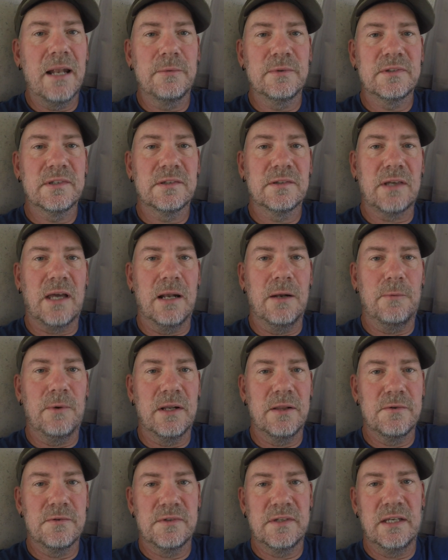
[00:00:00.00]
It was just kind of one
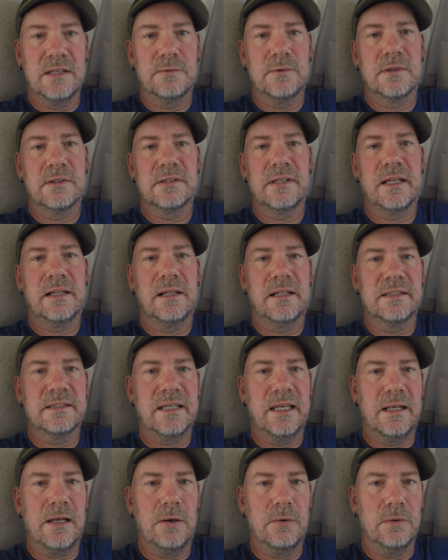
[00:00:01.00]
of those things where it's like, let's
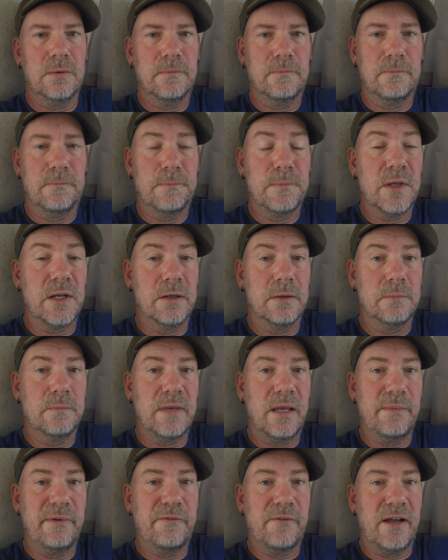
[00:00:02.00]
get out and,
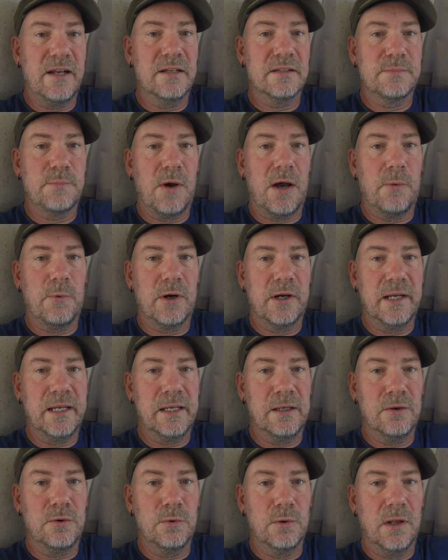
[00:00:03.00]
maybe find a spot where he
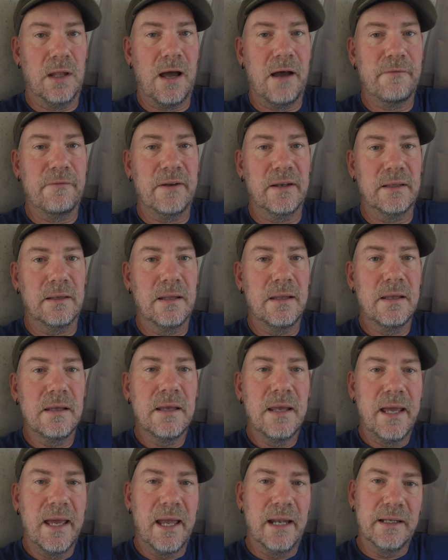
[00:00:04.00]
can cool off and
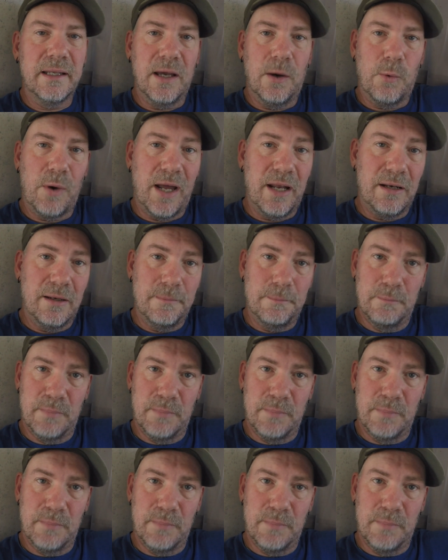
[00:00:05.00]
get wet.